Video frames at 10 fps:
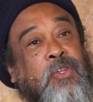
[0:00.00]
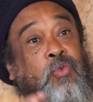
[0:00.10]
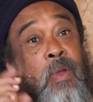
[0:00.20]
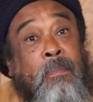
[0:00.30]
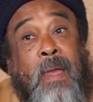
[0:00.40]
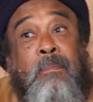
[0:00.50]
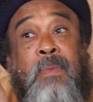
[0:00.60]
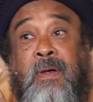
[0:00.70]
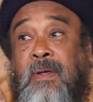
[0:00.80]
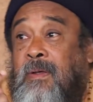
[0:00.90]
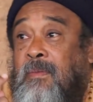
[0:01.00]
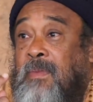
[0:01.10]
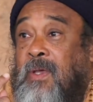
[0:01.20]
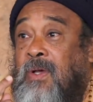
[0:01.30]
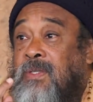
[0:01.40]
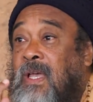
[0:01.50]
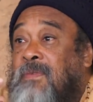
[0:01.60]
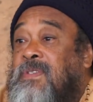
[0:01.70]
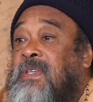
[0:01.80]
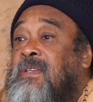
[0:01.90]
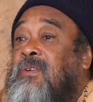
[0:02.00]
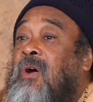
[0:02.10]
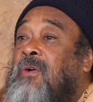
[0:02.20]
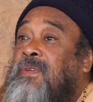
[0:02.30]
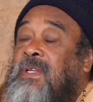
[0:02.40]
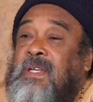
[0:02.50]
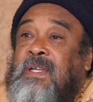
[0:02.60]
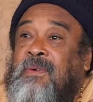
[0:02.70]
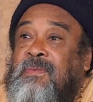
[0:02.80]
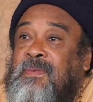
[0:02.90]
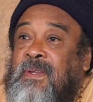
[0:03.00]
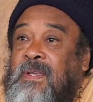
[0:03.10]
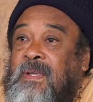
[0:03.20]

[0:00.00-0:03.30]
to remember, because I've said often enough,